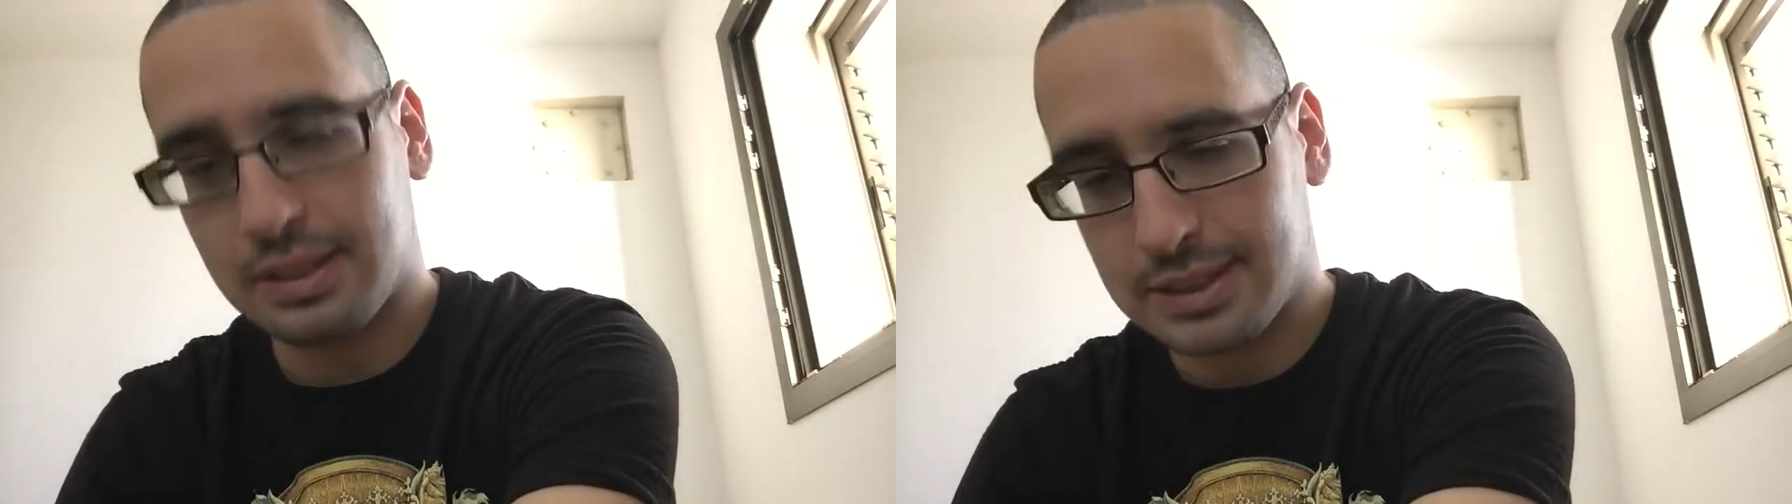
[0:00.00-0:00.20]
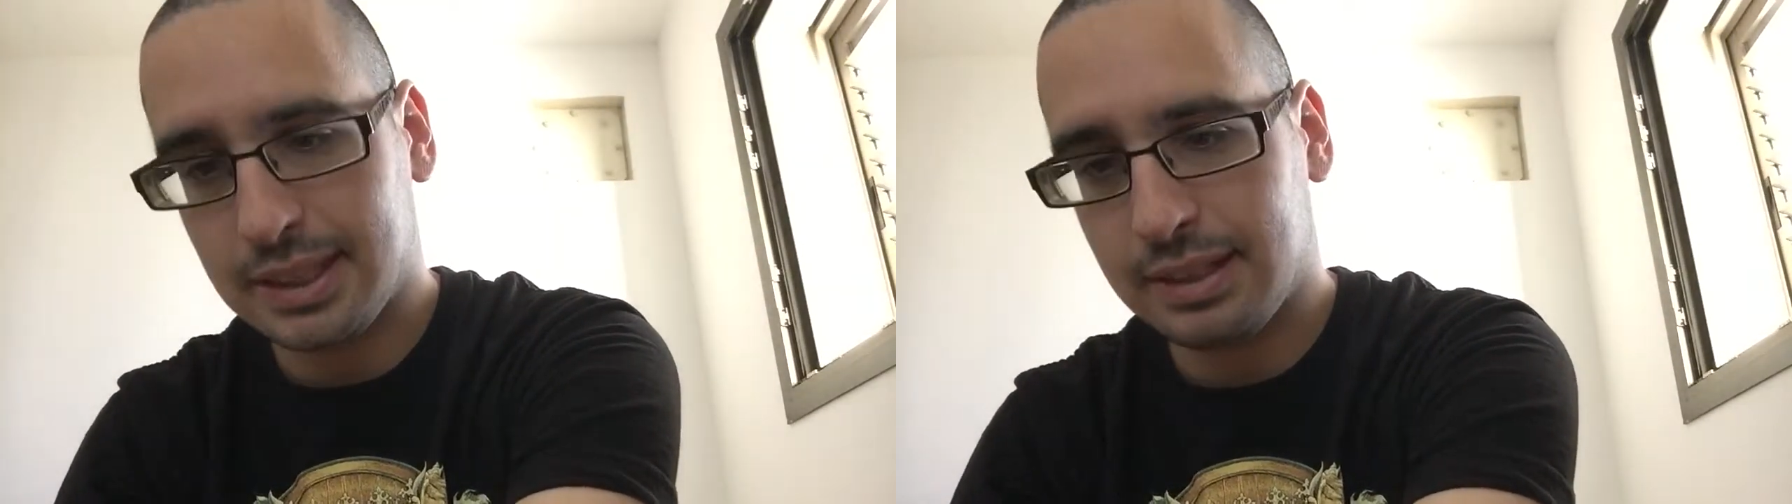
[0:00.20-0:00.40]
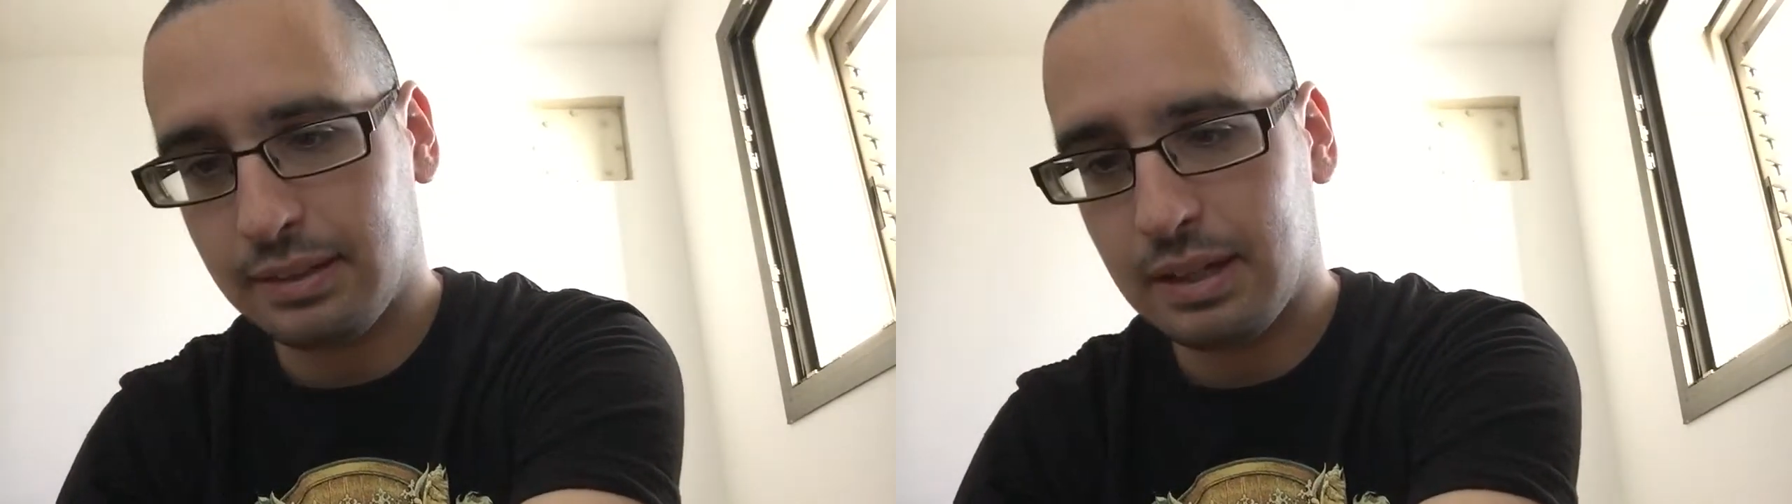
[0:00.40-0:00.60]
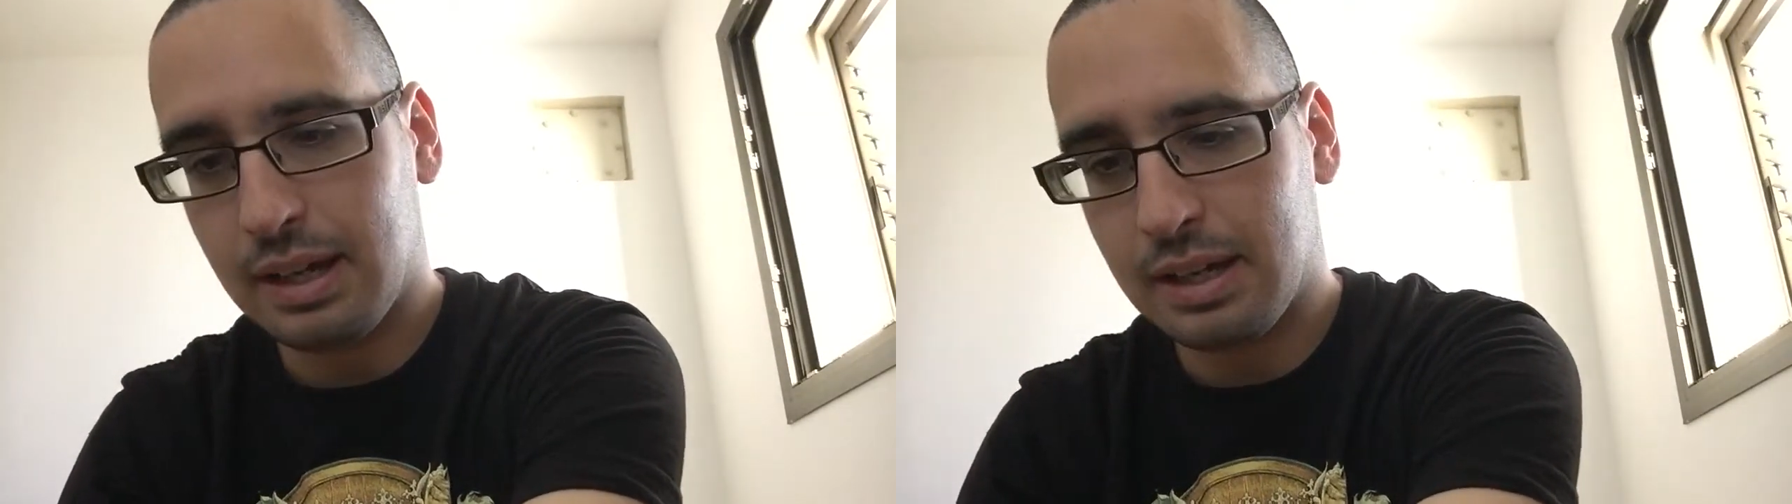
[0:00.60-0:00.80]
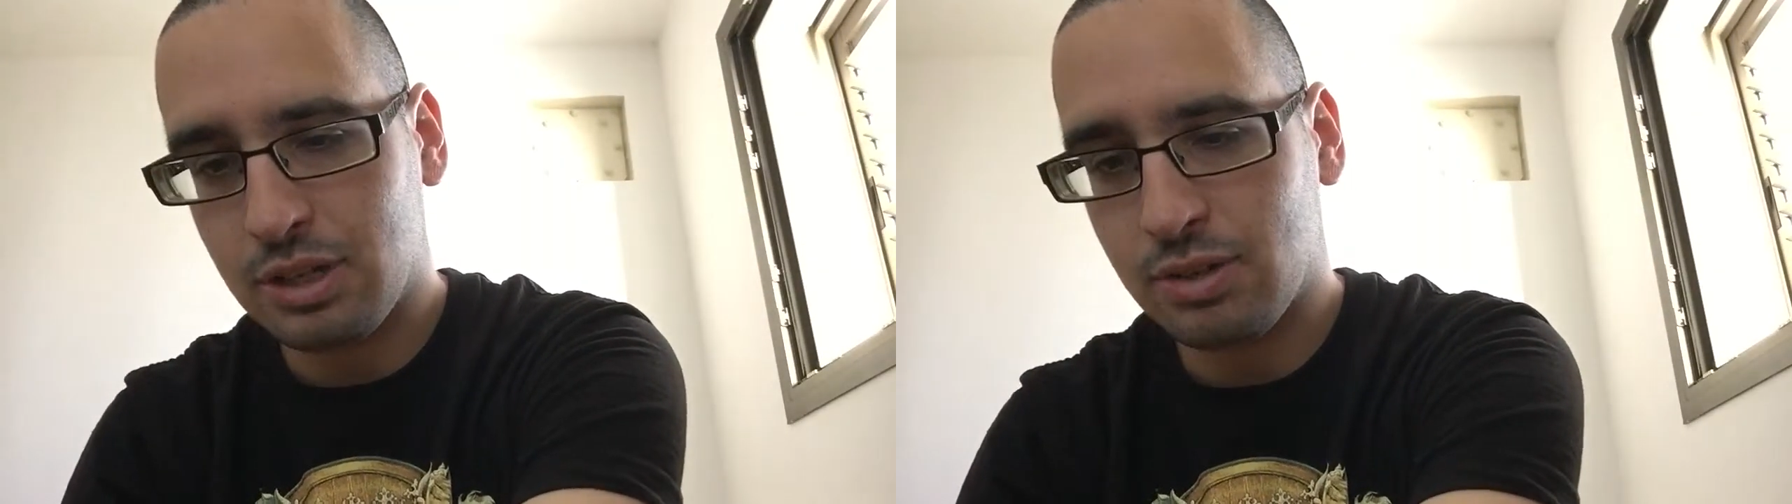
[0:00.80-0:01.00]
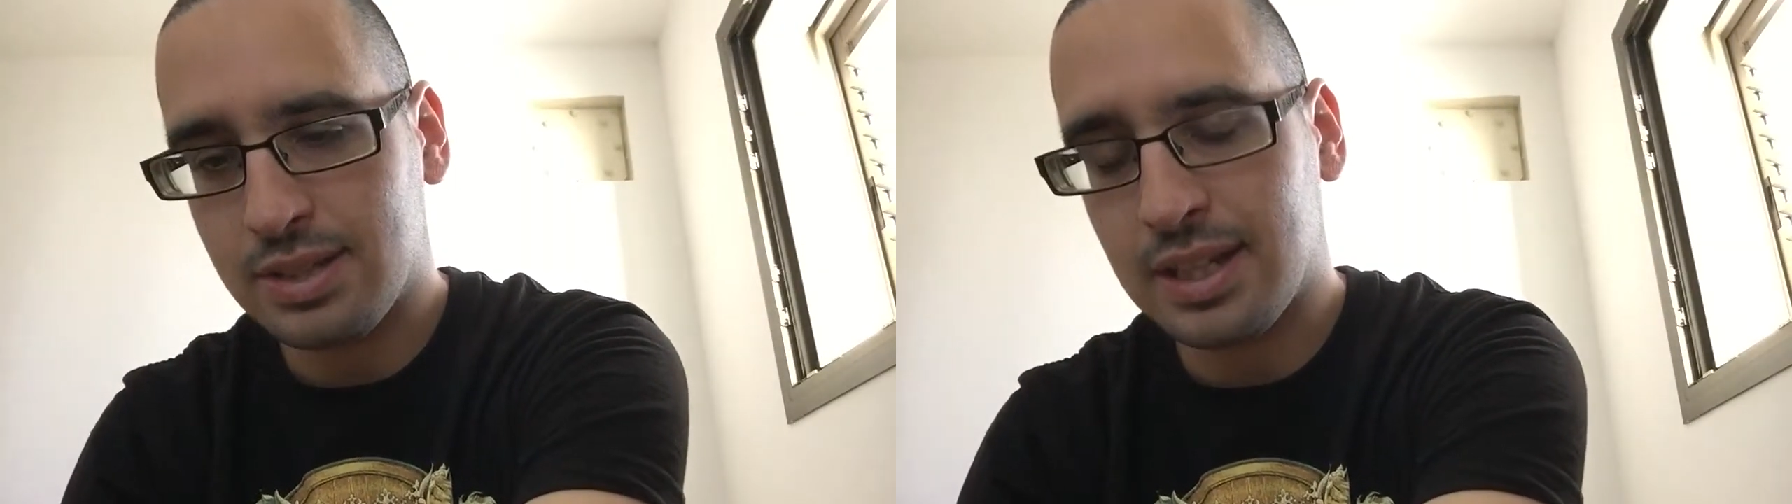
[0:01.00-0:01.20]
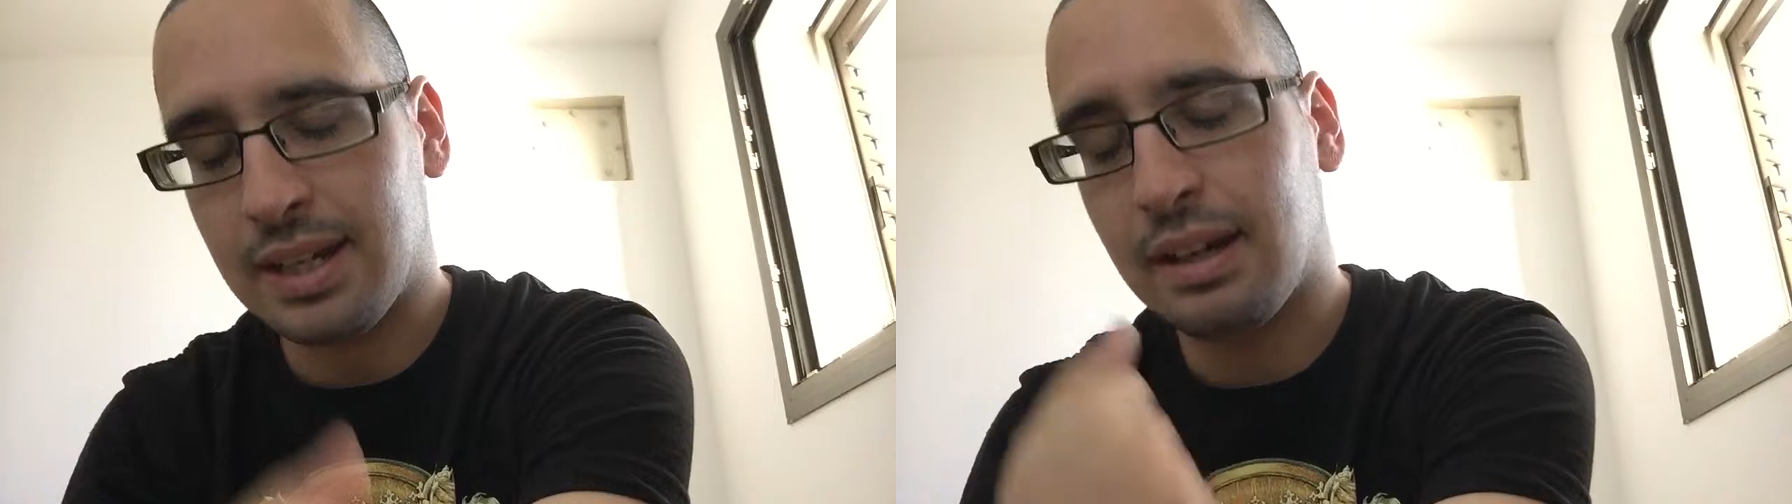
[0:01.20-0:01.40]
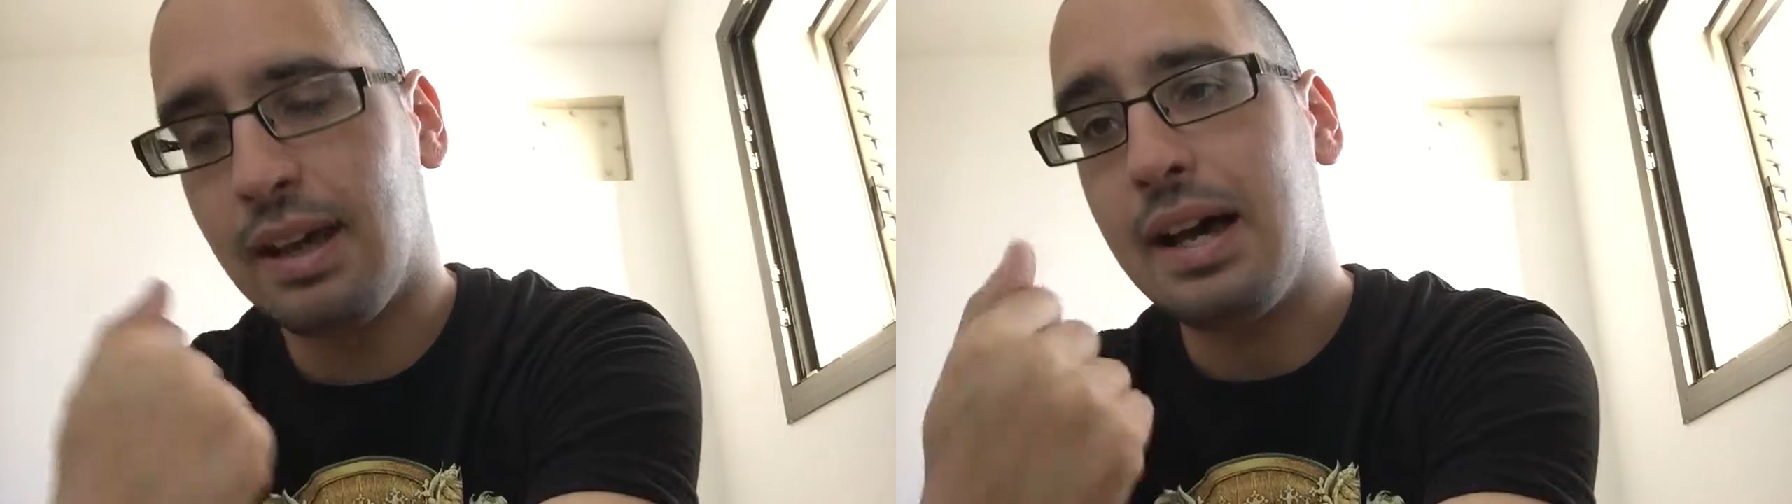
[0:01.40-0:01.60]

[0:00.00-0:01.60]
say, I should say,